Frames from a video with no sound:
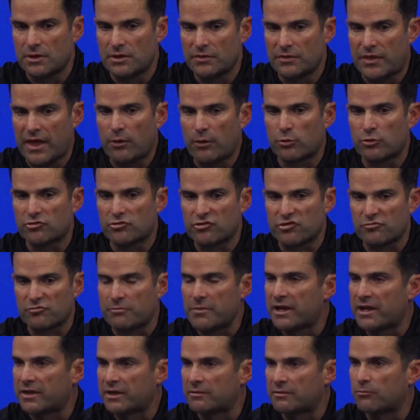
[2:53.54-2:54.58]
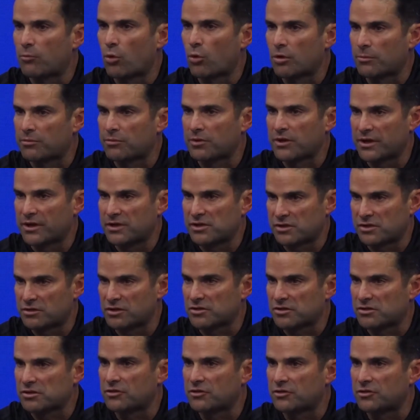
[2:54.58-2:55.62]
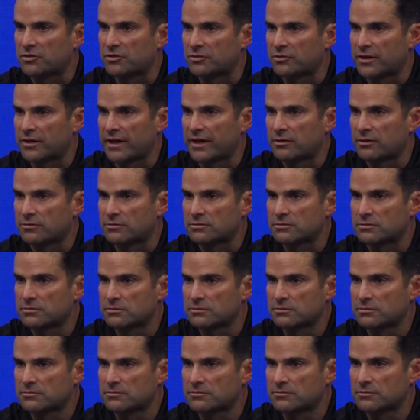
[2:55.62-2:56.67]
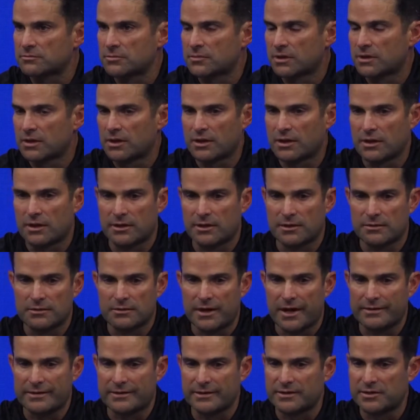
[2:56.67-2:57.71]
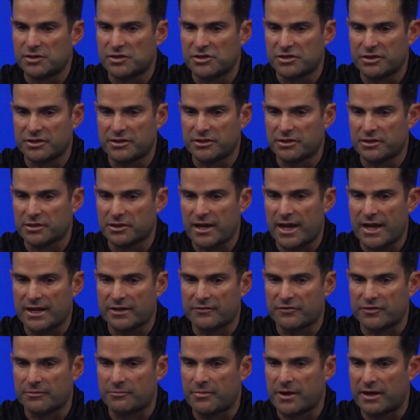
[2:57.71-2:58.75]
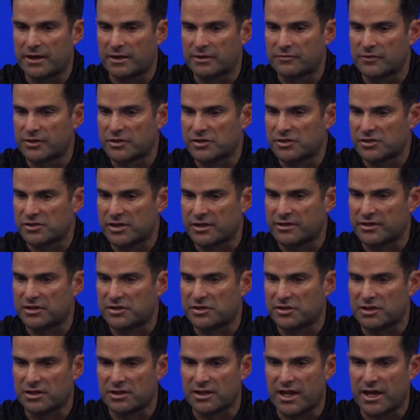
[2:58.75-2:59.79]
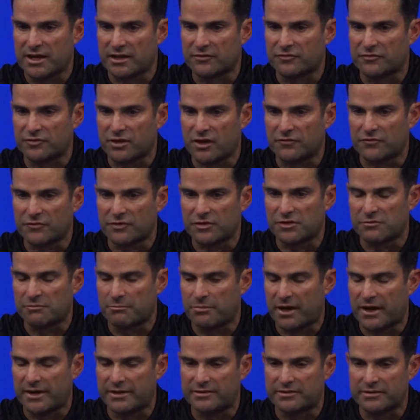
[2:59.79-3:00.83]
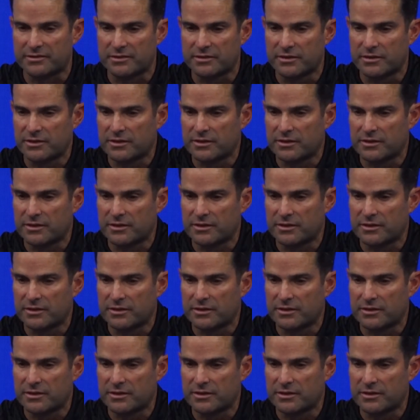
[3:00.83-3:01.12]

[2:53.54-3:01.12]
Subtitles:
They were just making more plays than us on third down. I didn't see a lack of competitiveness. I didn't see a lack of toughness, bite.